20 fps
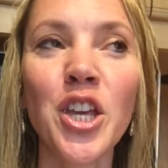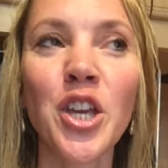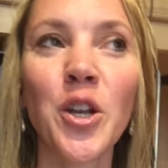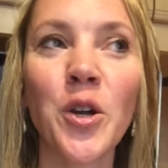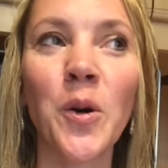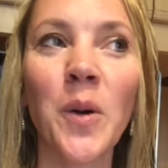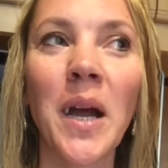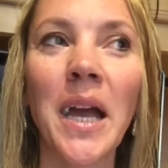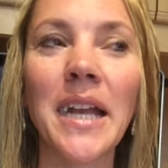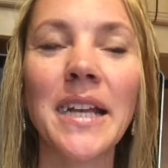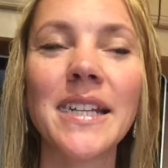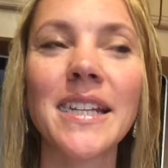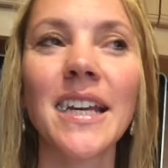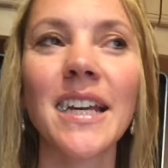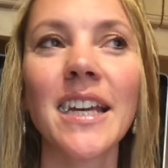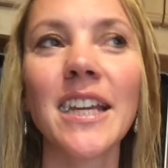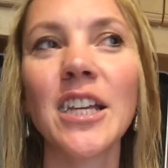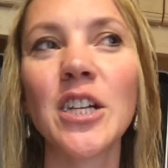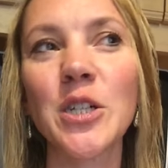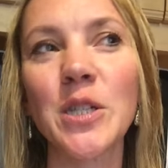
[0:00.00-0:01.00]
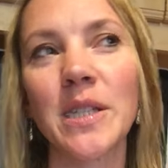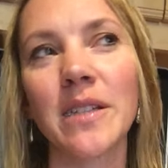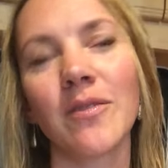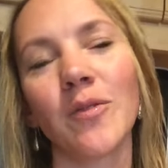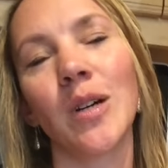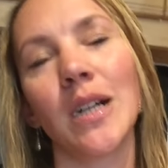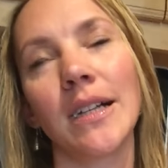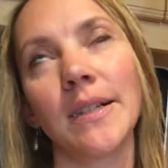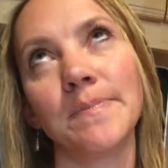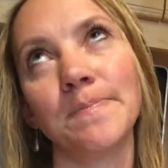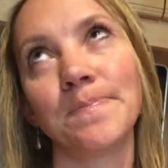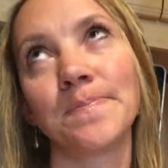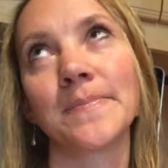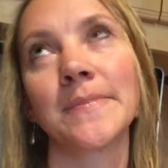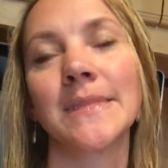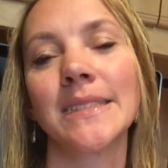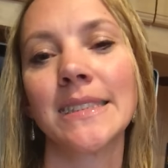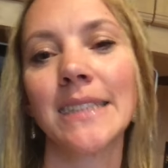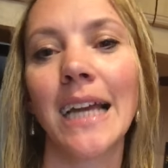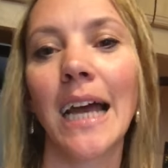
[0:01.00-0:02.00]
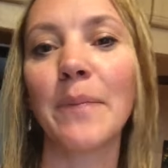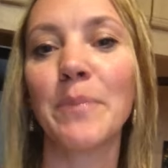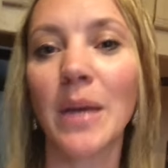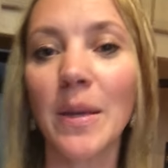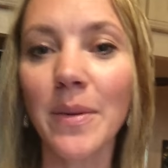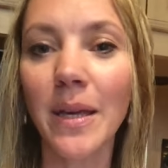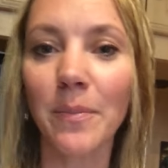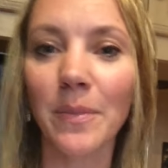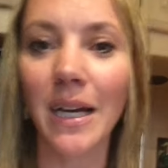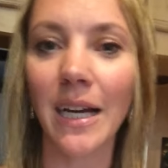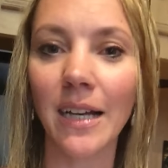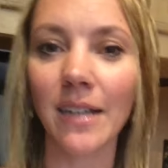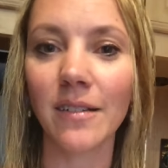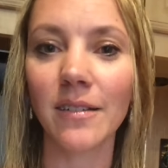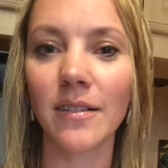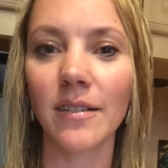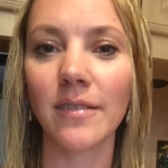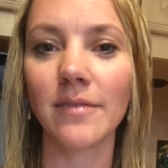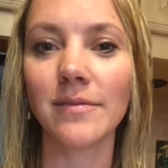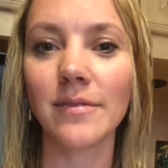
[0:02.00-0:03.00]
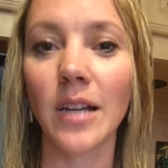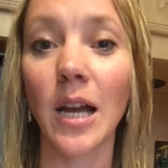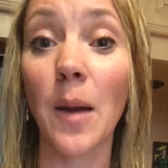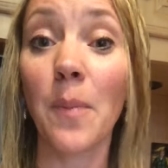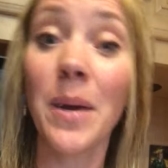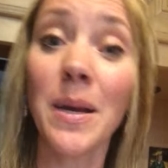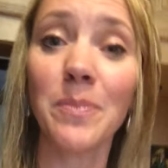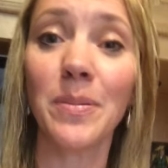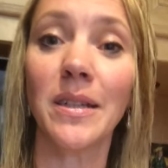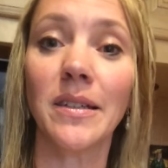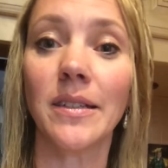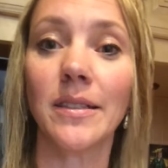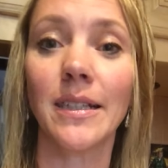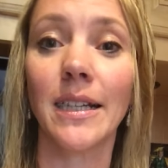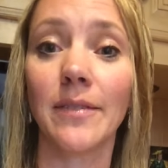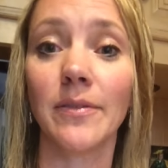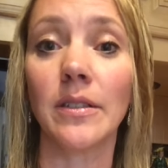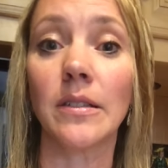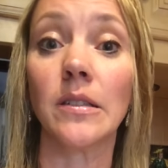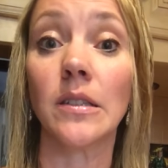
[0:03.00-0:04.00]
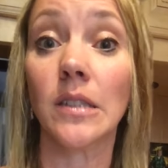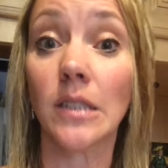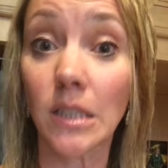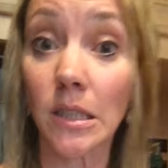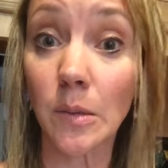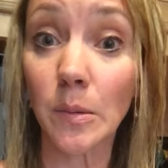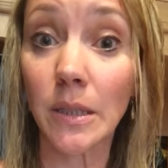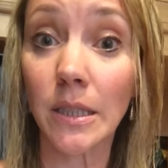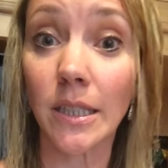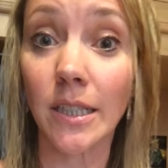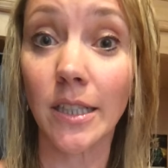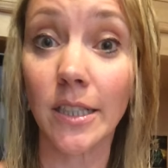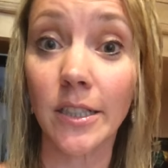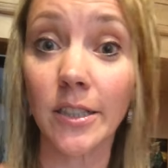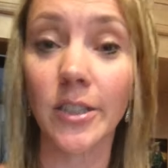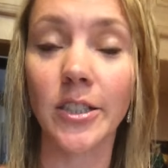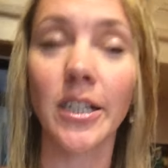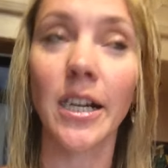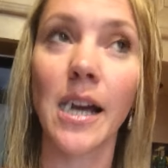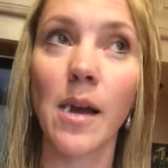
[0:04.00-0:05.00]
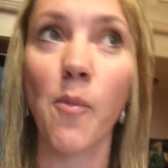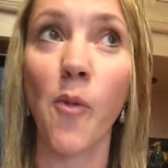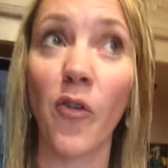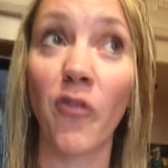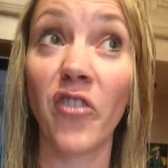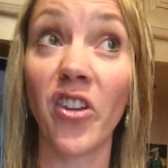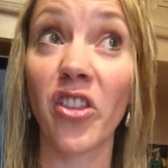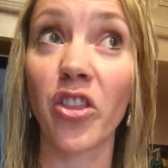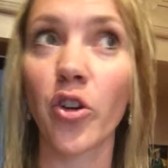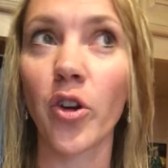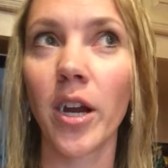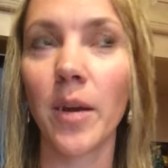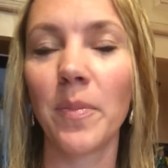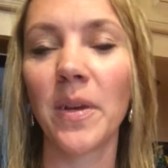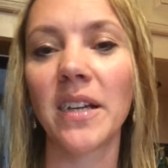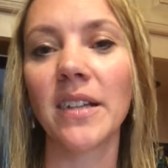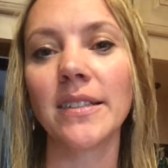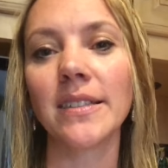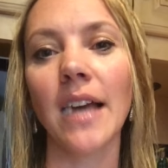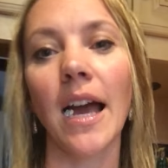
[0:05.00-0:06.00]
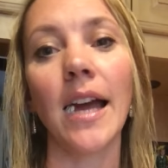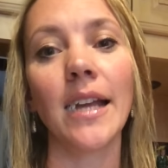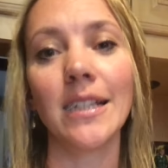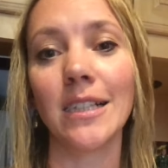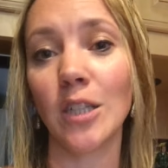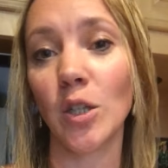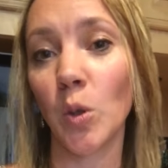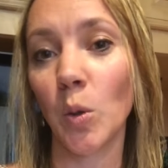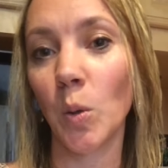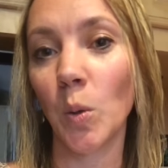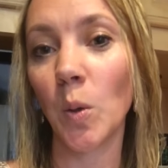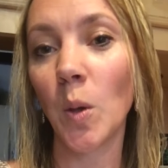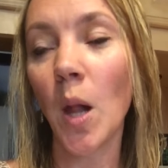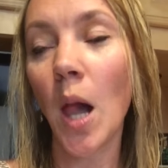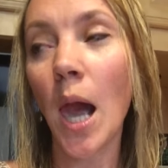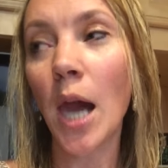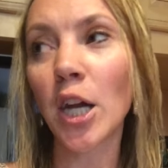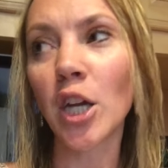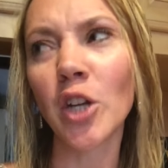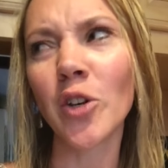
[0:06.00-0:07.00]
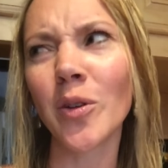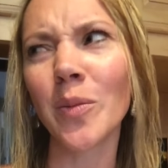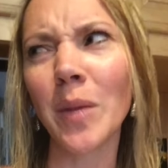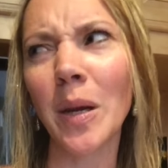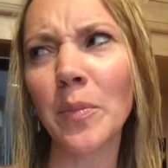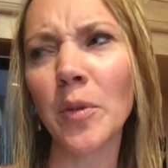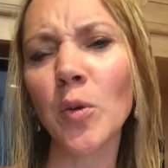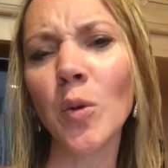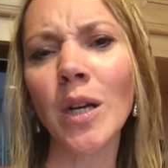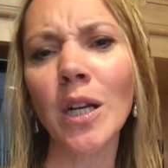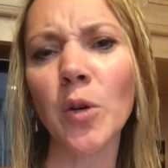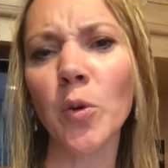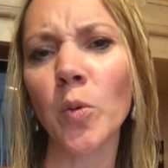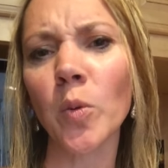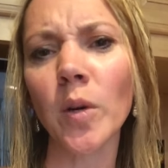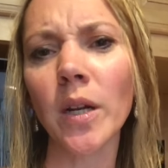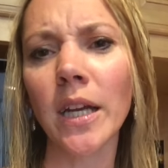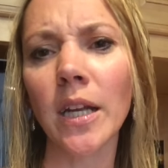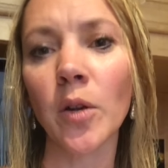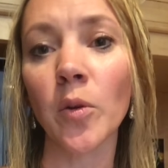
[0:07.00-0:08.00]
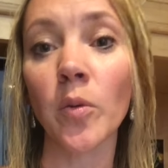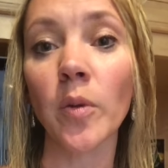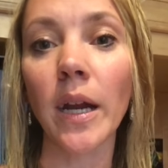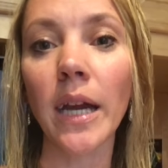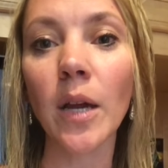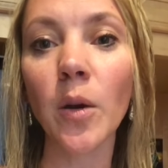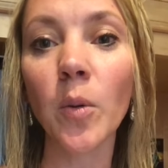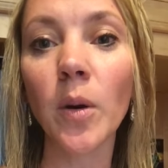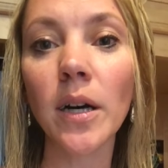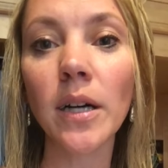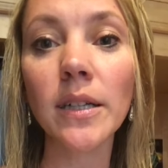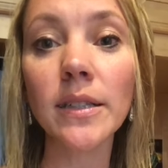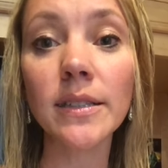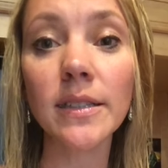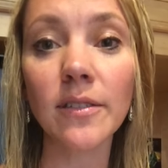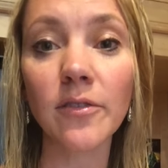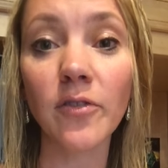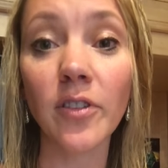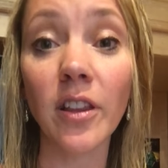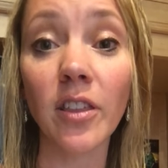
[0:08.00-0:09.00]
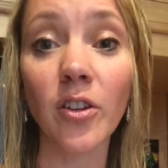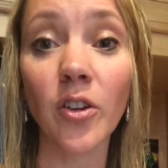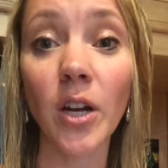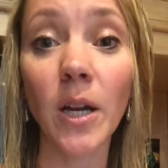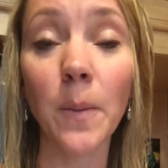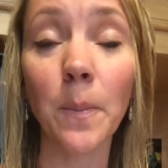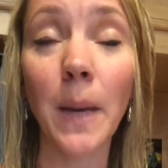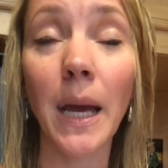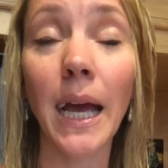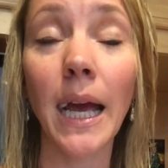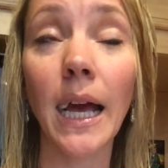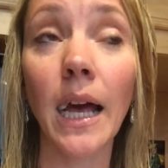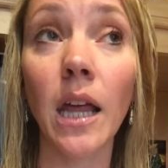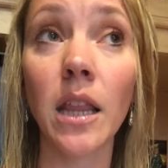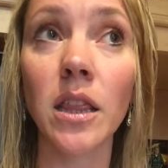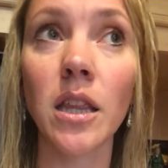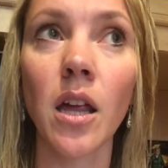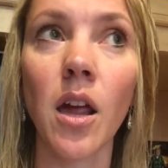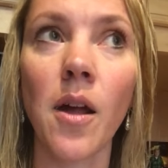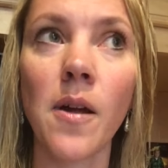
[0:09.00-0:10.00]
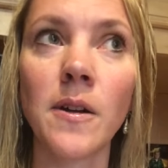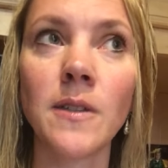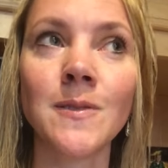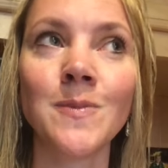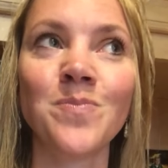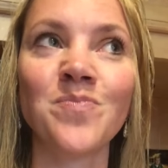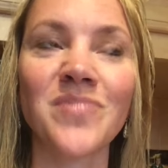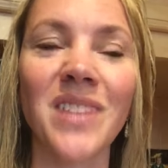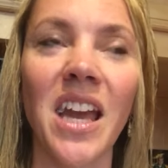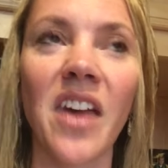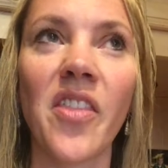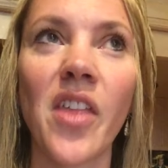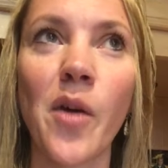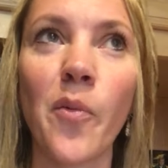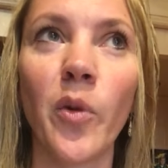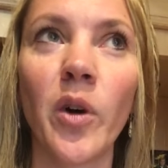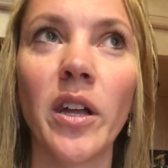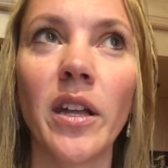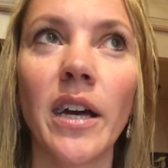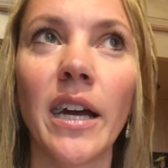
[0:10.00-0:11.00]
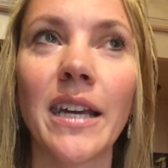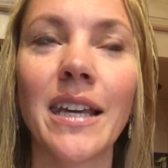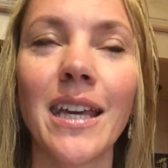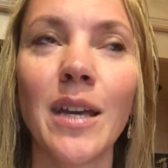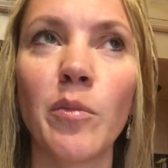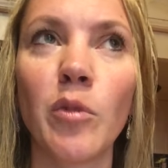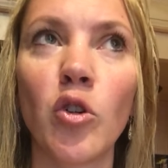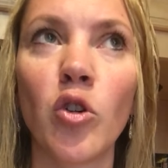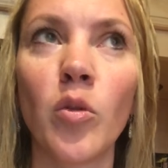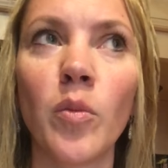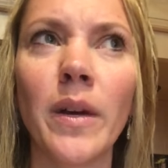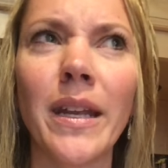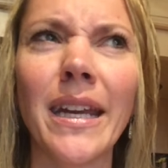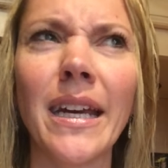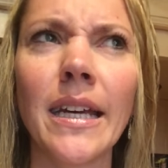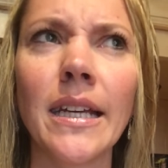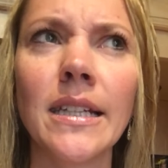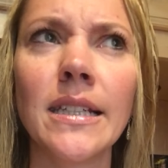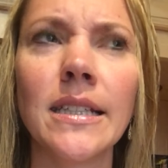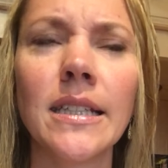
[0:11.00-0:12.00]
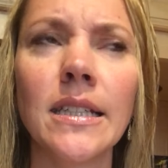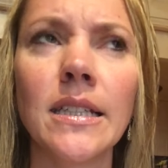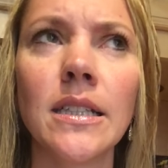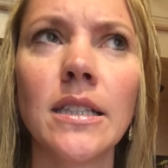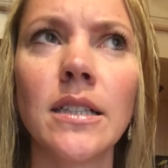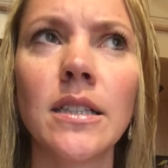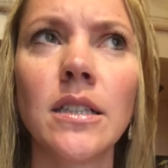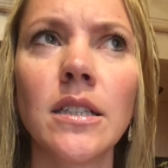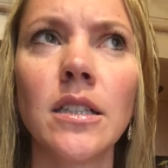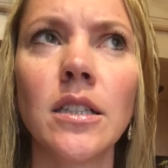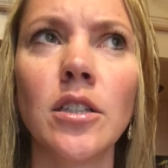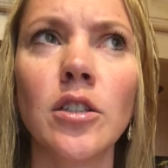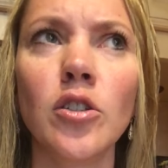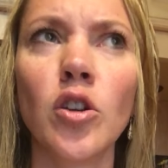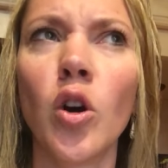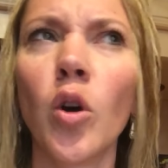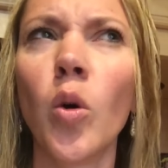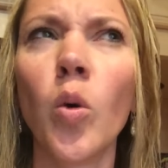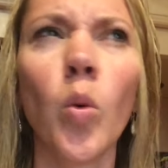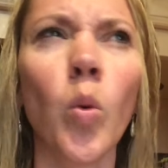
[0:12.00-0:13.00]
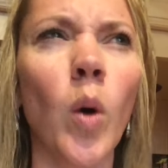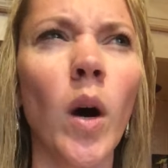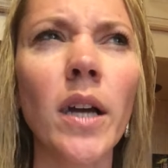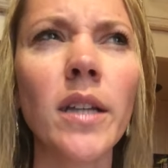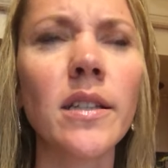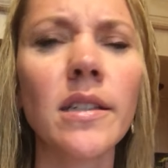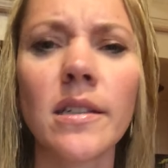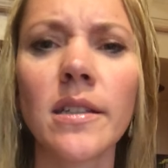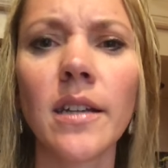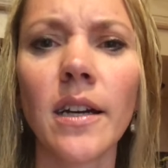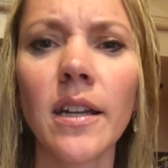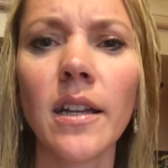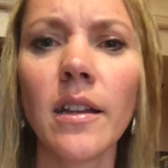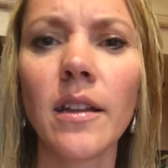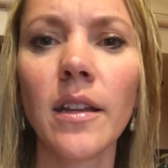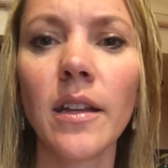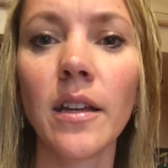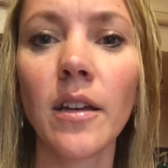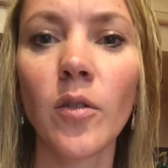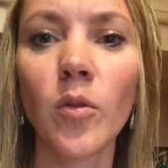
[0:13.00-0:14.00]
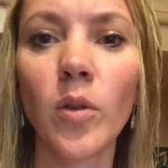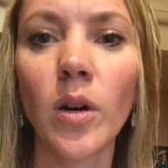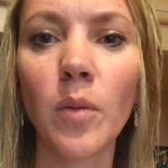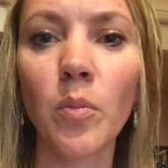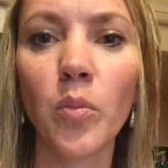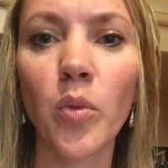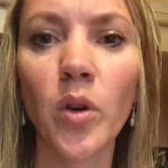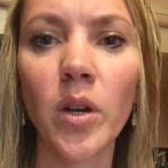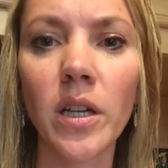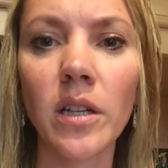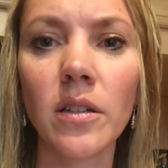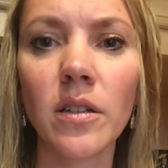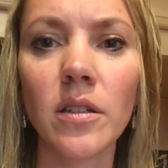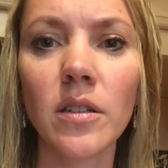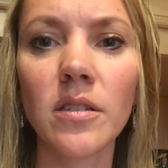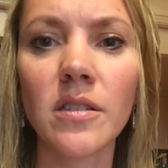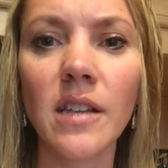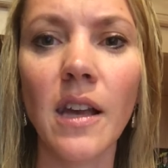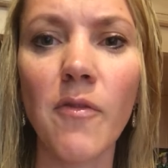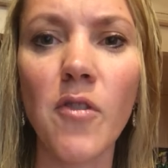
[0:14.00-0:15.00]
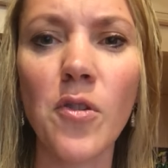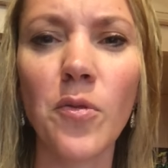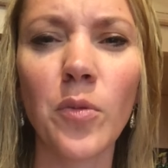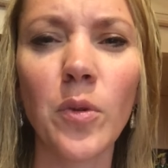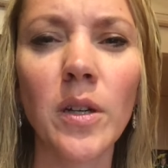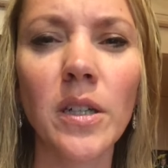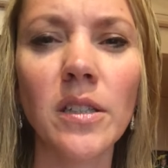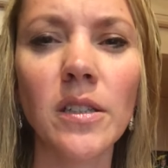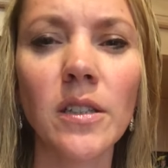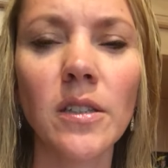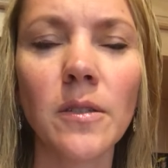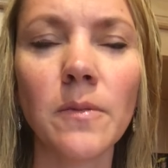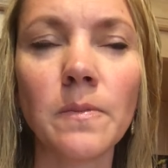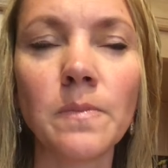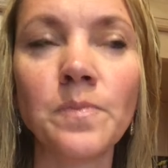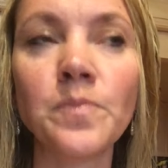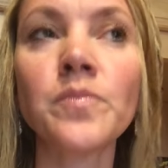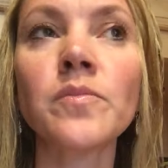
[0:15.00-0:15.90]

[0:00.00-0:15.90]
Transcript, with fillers: you know, and here's, well, maybe I'm not, I might be having a little bit harder time with fifth grade because I didn't know, couldn't remember what a, an array was in fifth grade math. And then, well, I came home and I didn't know what StudyLink 1.7 was.